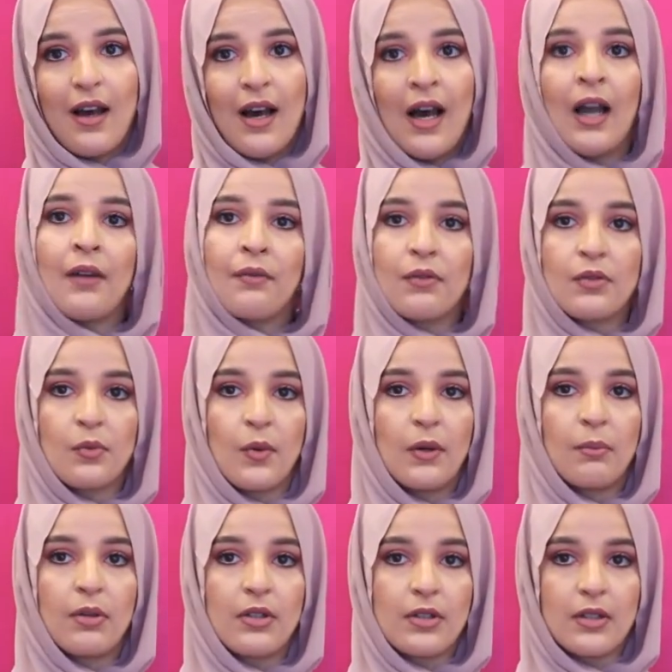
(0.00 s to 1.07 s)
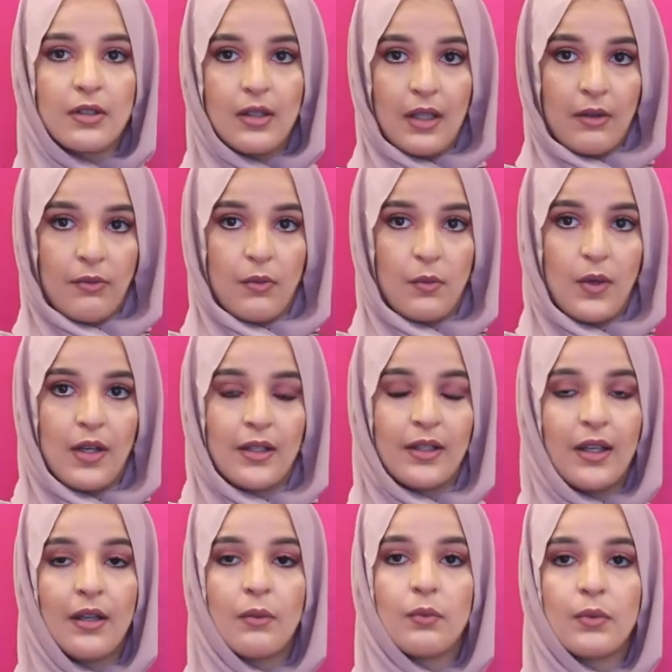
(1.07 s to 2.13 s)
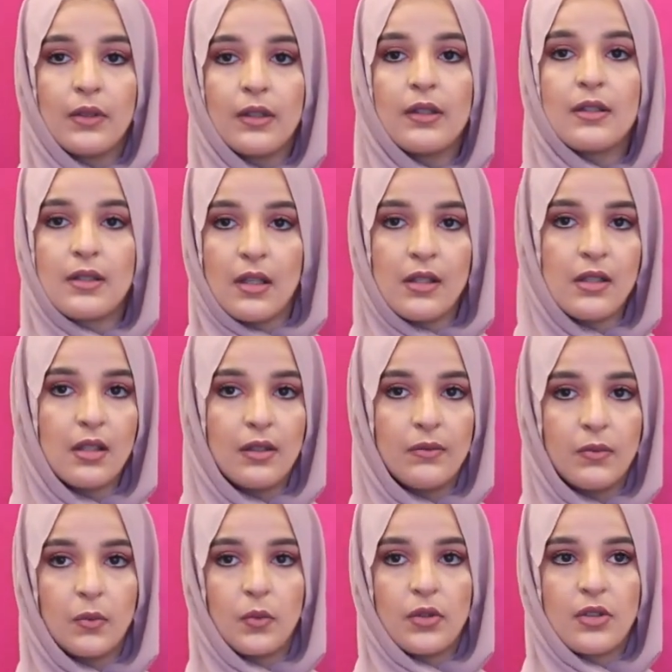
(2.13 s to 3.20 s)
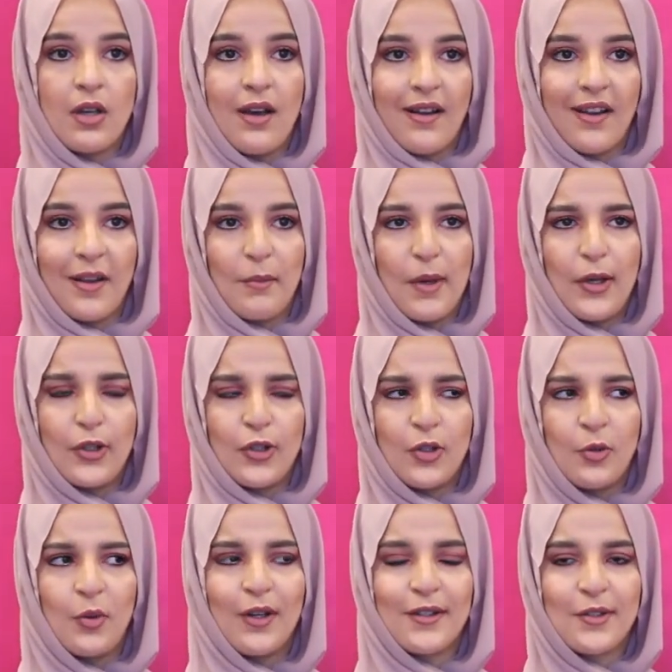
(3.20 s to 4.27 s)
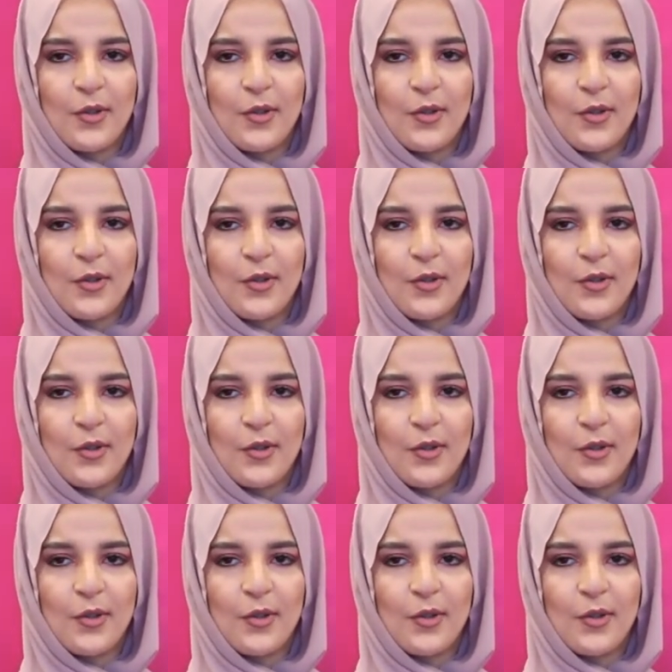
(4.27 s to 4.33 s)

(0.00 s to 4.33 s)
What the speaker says: I, for one, get really sensitive when we're talking about U.S.